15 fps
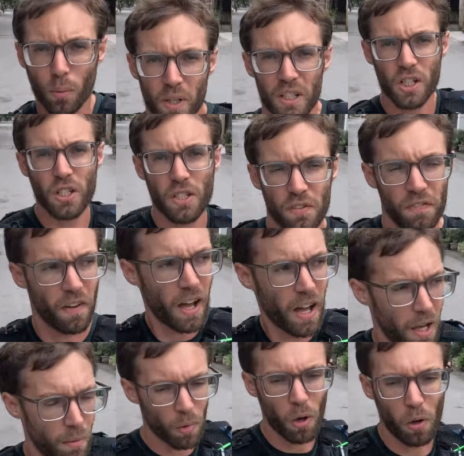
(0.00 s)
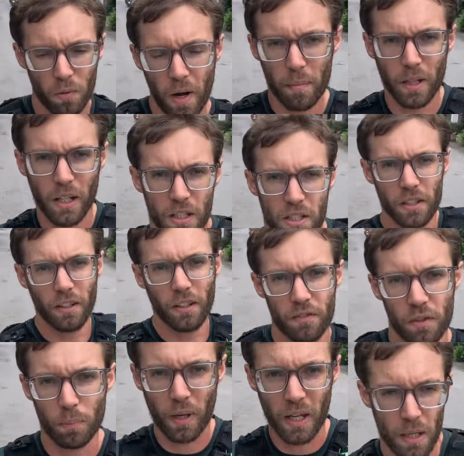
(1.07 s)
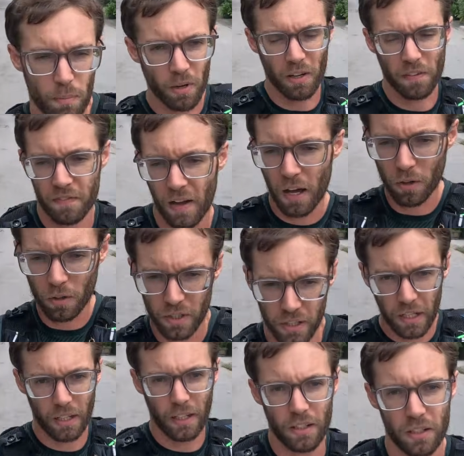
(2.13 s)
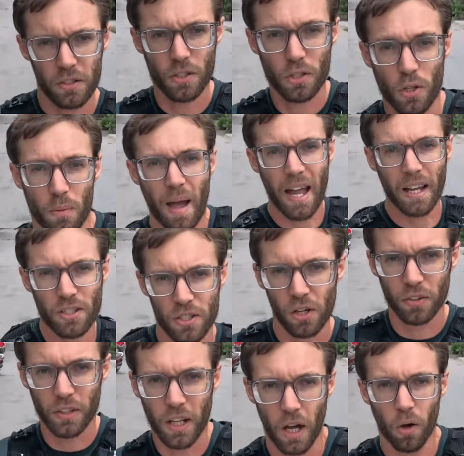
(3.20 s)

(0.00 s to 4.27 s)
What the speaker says: which is far more reminiscent of the PIBA found in Zoom X on the